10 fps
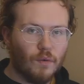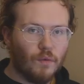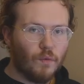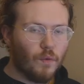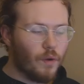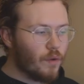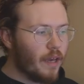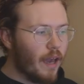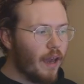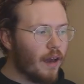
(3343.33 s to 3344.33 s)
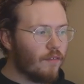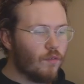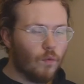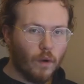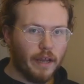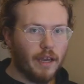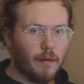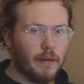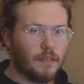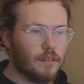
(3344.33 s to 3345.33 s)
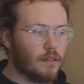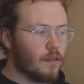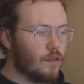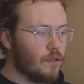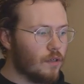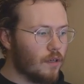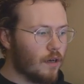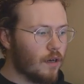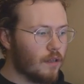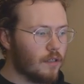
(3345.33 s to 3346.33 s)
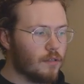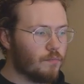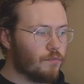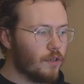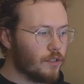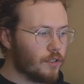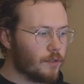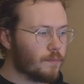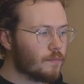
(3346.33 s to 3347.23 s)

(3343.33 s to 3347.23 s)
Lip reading: we only have 1 AMS on this printer.